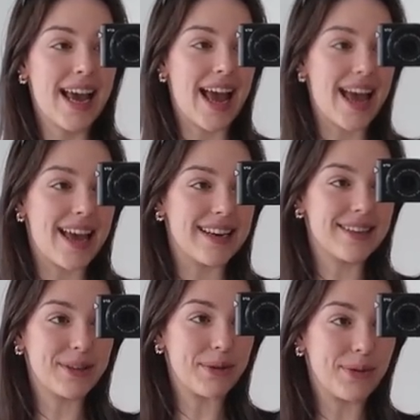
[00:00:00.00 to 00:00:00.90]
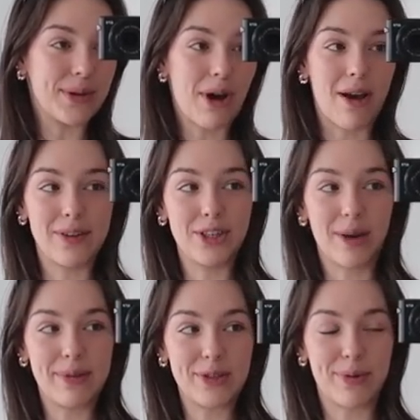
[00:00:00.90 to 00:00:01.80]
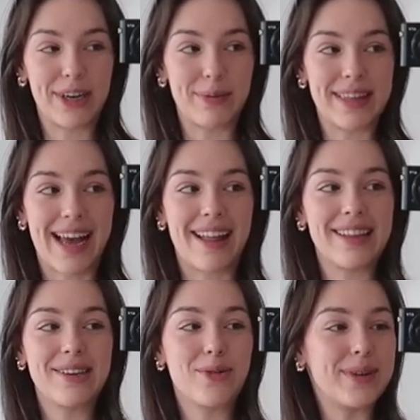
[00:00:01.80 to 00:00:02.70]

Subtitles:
and go to a coffee shop this morning with Alan.